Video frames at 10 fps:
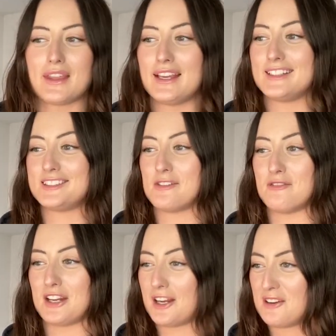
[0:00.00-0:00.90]
this
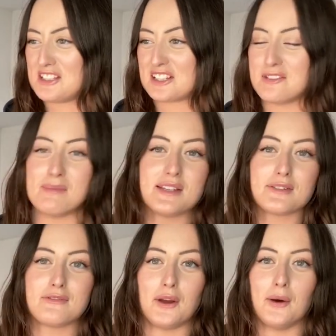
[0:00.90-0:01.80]
video is going to be
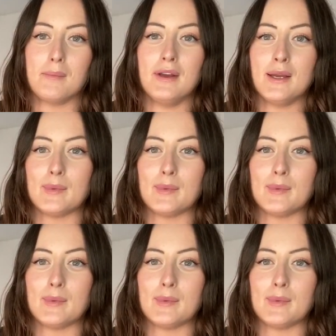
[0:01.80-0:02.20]
to film,